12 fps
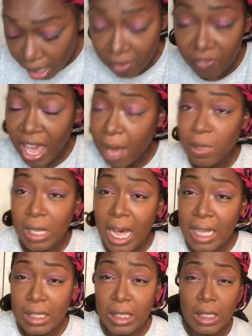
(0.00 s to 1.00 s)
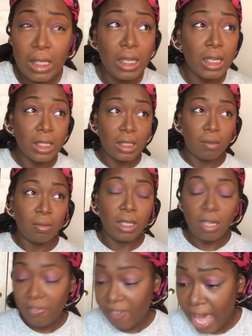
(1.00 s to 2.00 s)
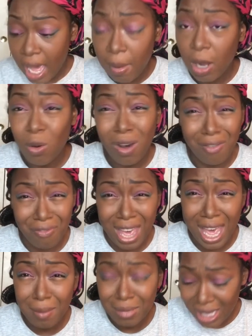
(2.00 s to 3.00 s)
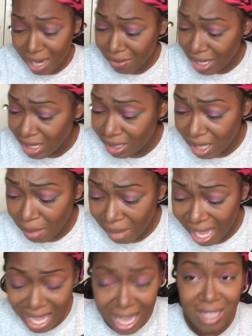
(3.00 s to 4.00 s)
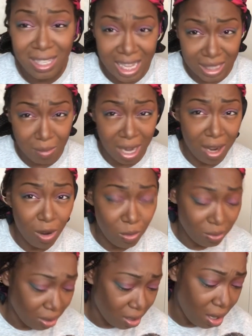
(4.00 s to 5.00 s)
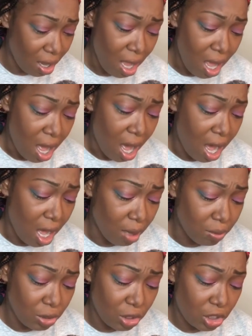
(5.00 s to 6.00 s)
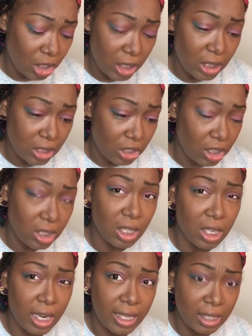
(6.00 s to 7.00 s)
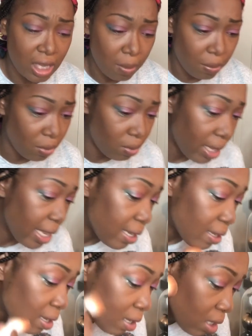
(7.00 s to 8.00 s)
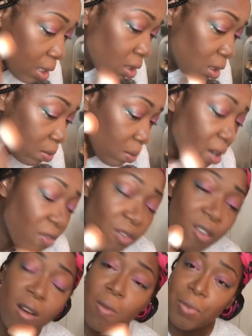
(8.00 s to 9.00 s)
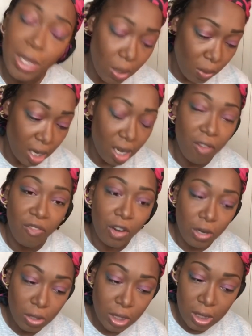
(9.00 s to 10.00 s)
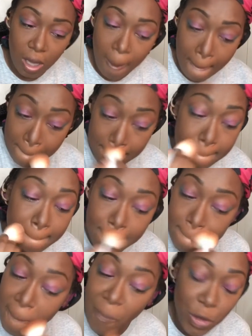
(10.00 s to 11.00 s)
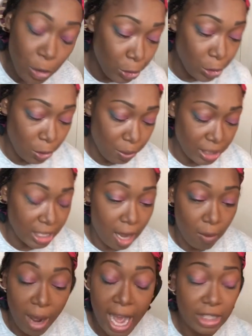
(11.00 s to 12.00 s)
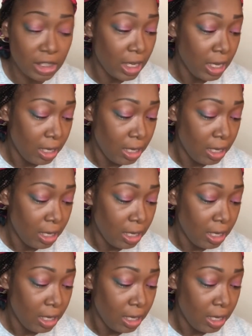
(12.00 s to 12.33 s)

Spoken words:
Fabulosity is me, Fab. I call her Fab Terry in my head. That's my homegirl. She's a good example. Like, she went from being one of the first YouTubers I watched.